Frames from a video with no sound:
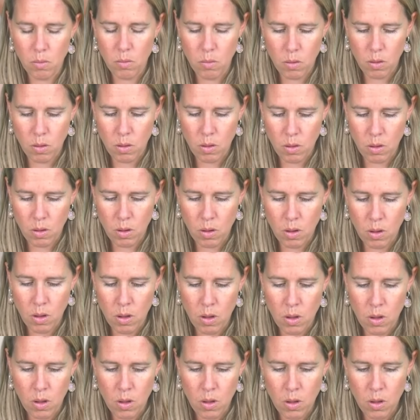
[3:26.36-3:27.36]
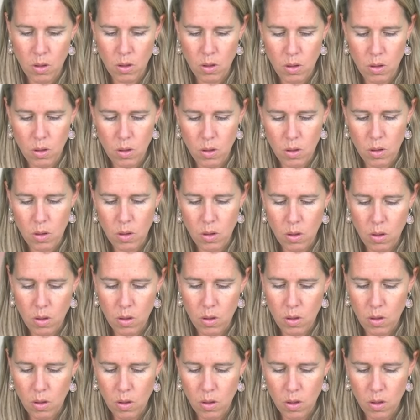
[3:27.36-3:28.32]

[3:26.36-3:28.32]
(silence)